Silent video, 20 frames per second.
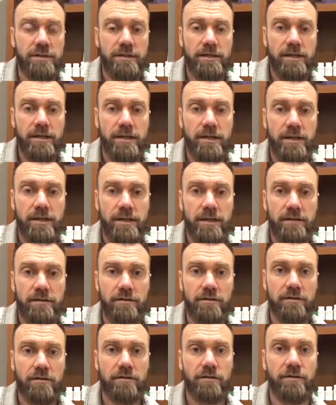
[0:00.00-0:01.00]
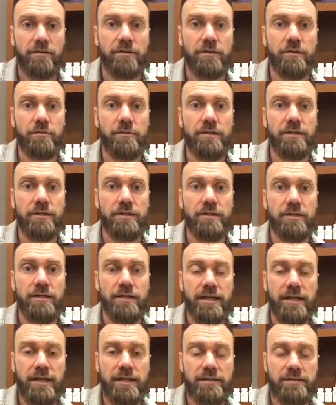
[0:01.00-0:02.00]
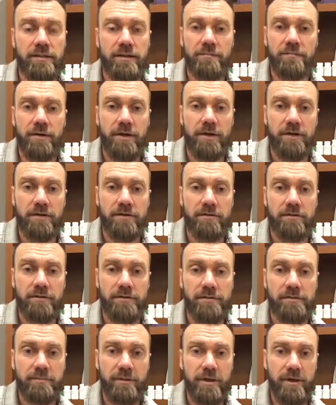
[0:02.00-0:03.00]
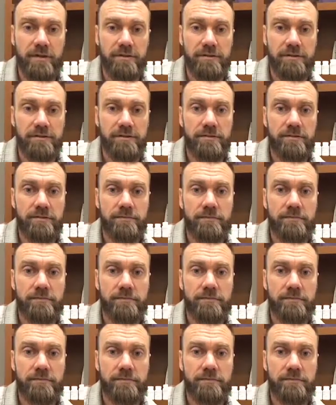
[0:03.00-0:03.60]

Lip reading: and then we get an antibody response,